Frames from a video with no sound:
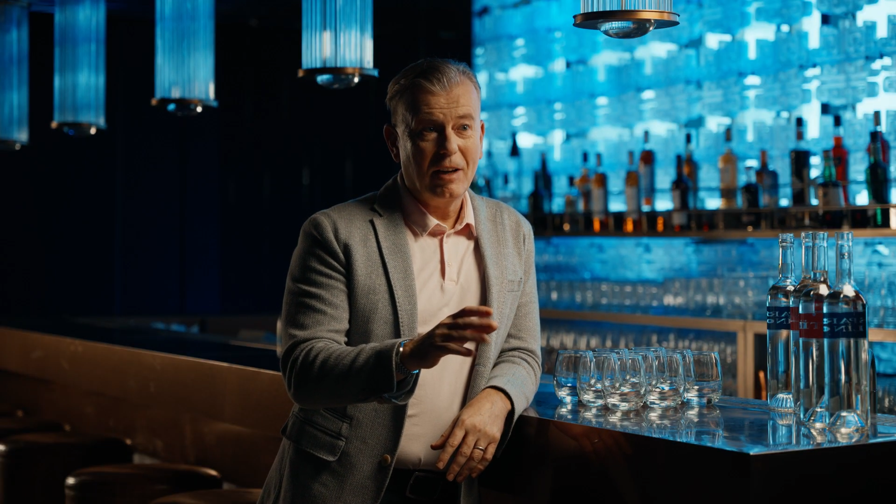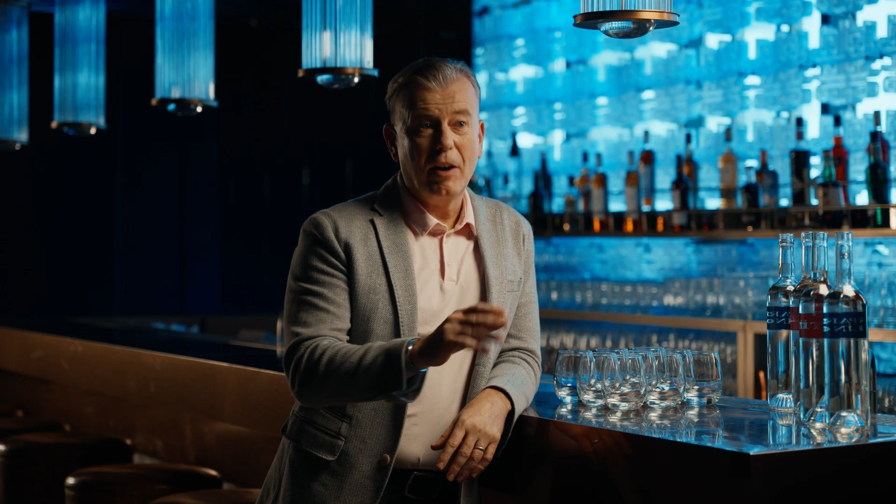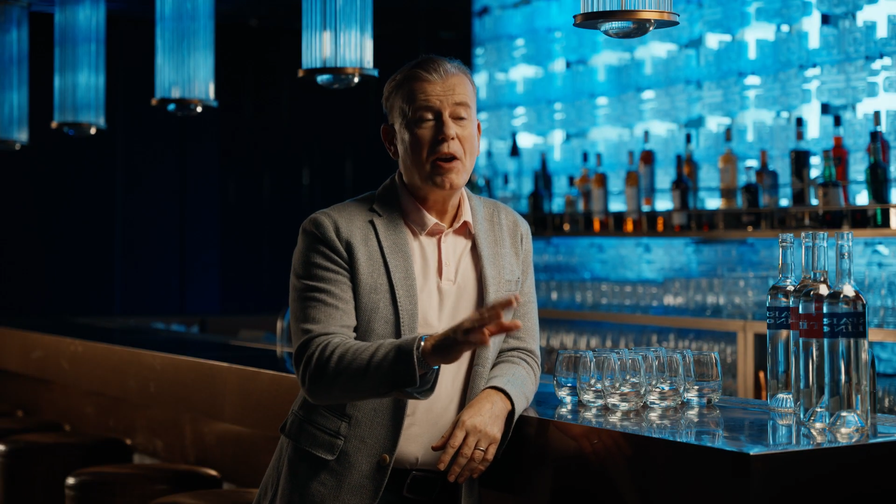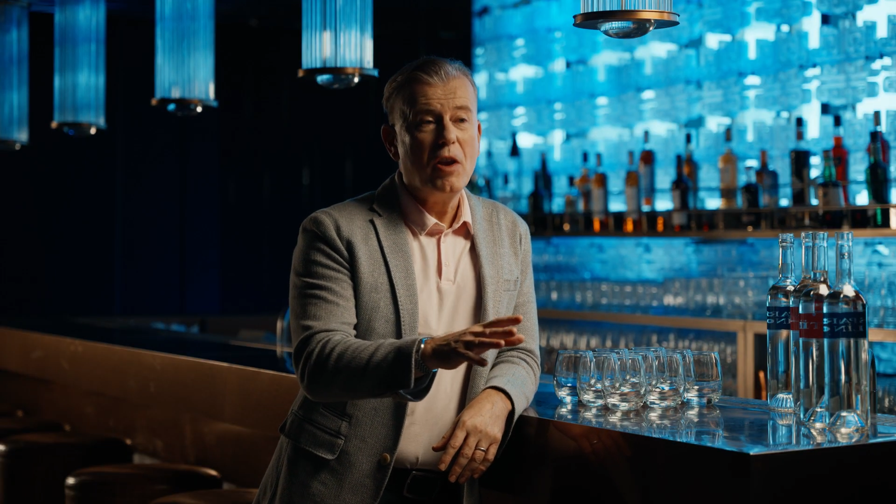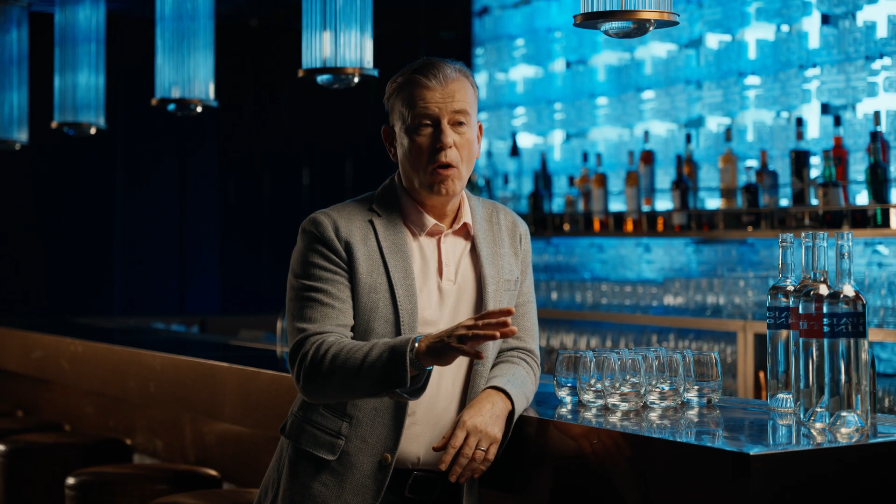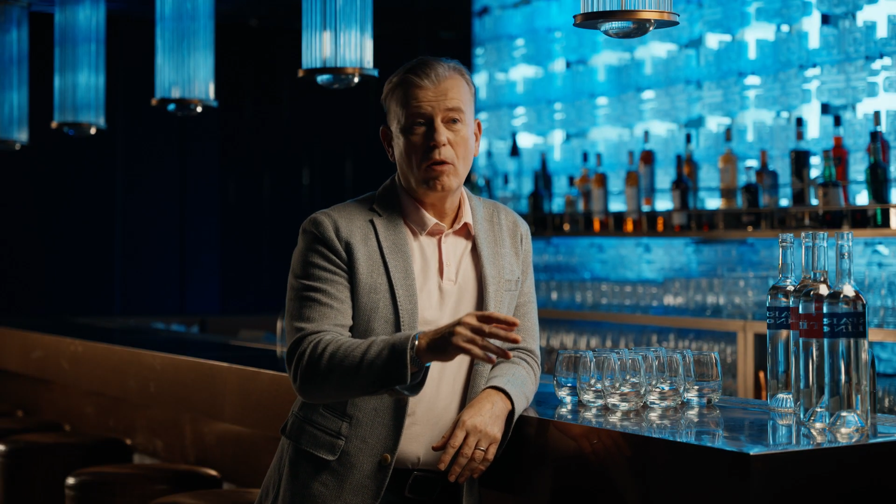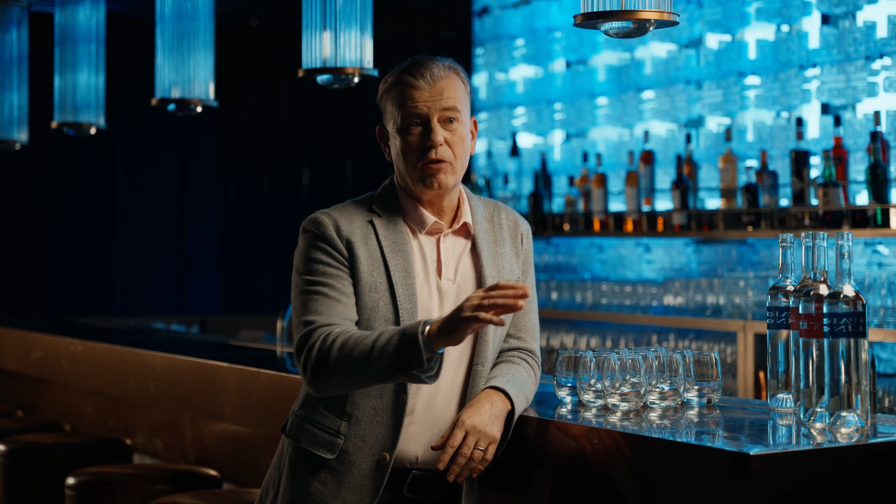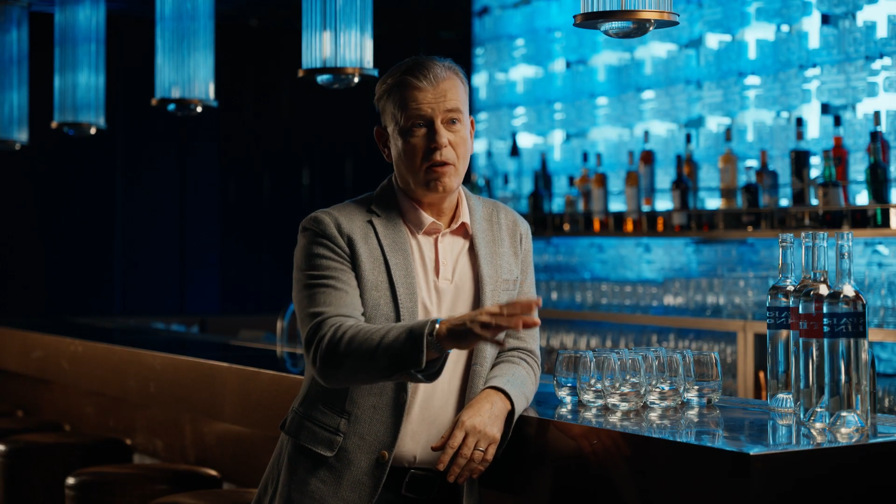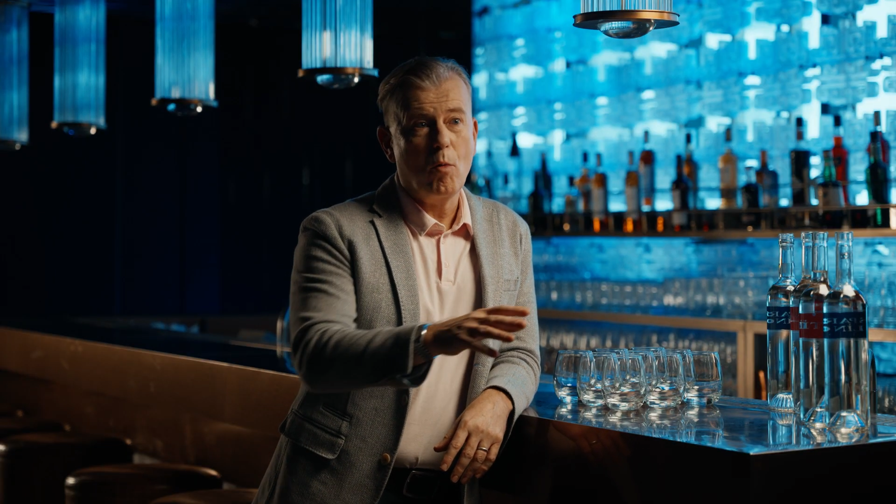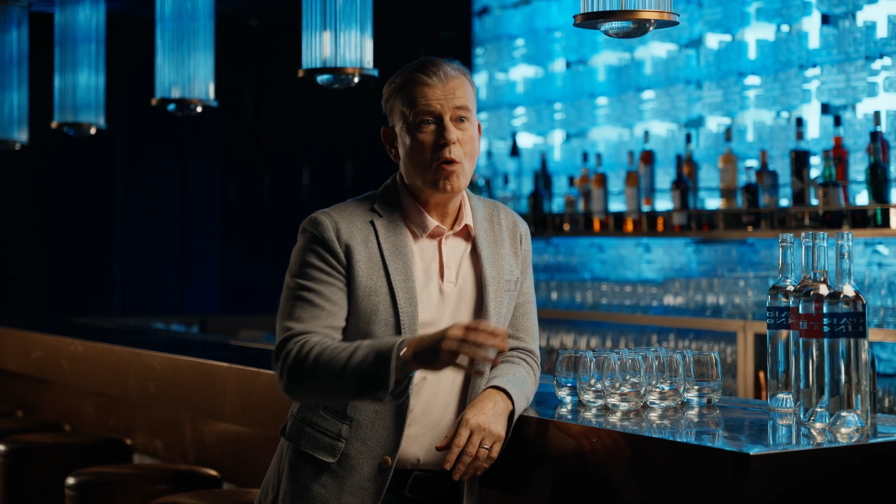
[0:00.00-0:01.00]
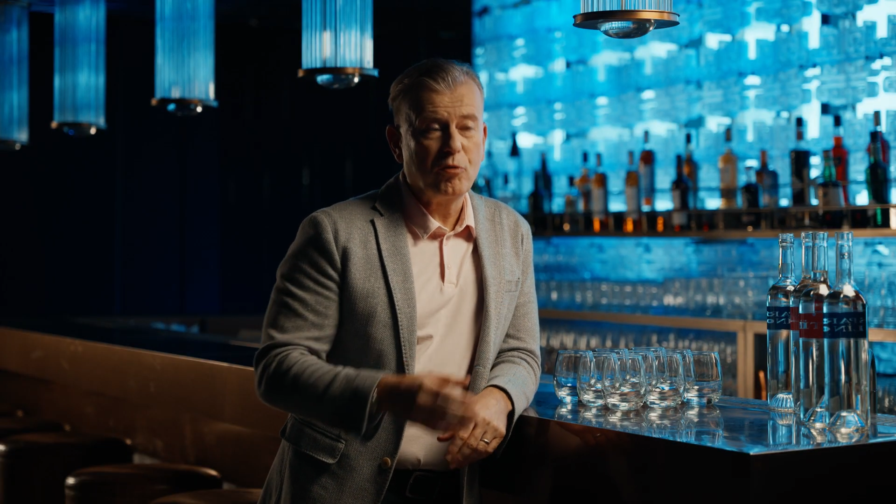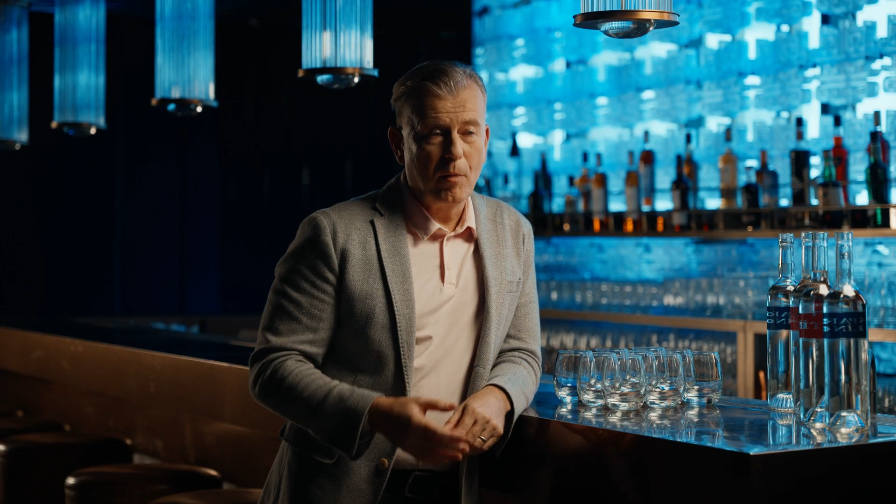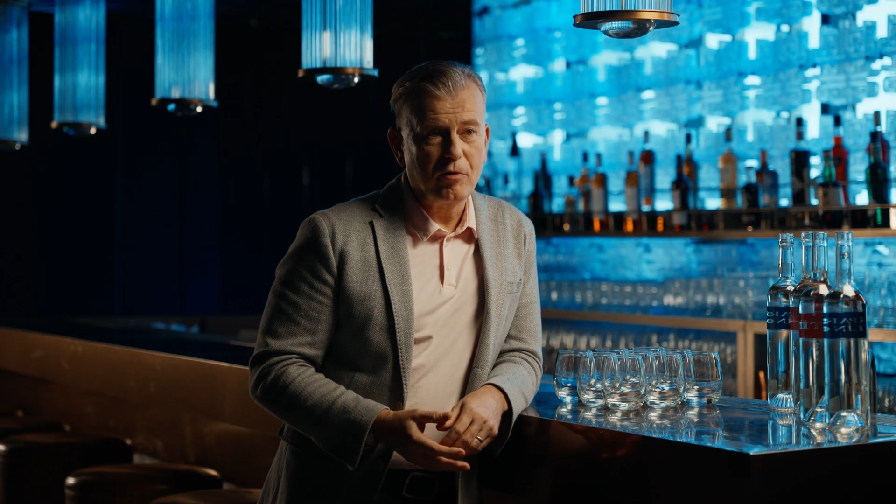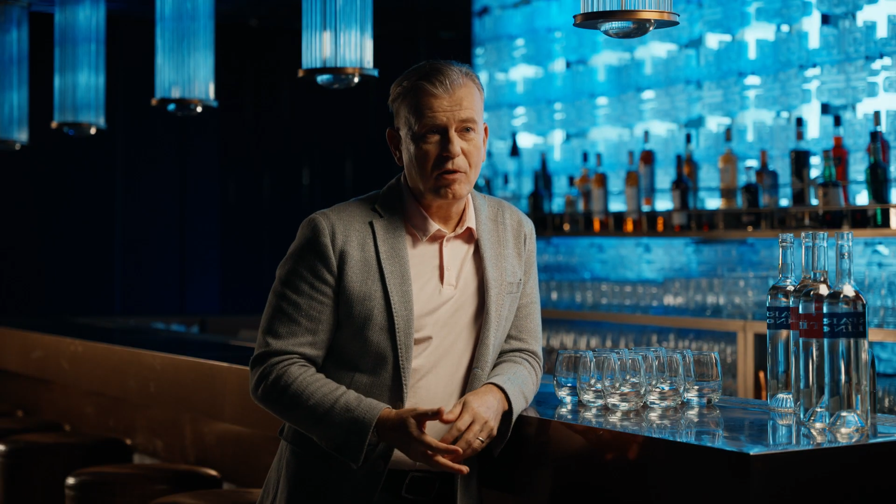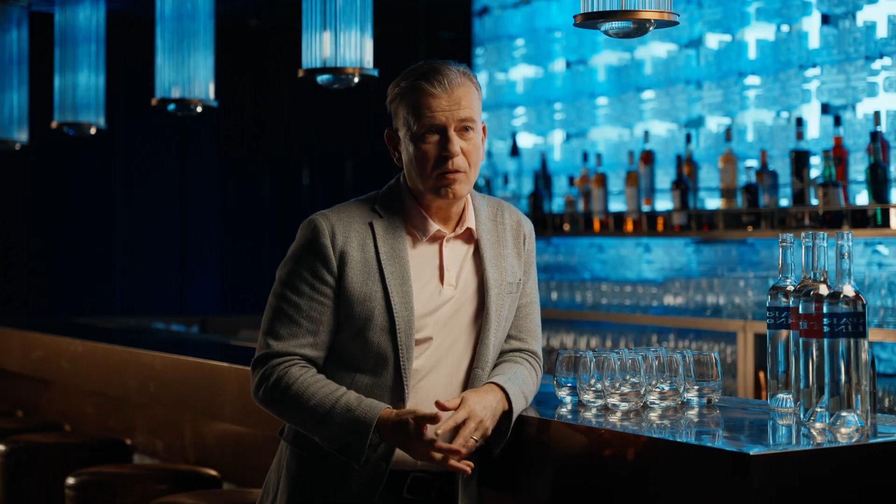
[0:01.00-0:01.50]
And I know because I've watched
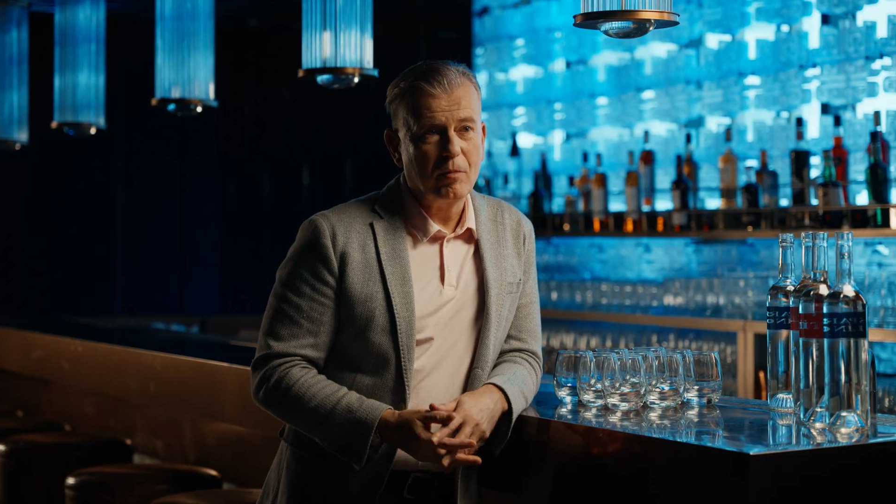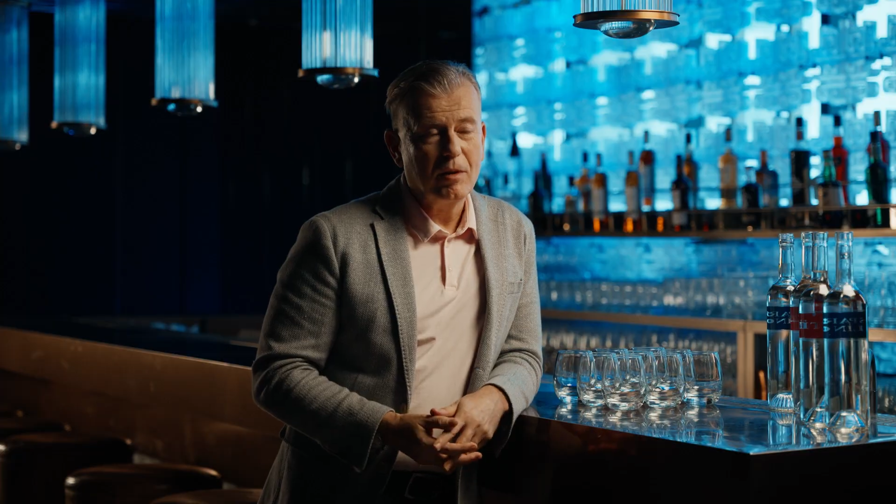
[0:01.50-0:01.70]
most of them.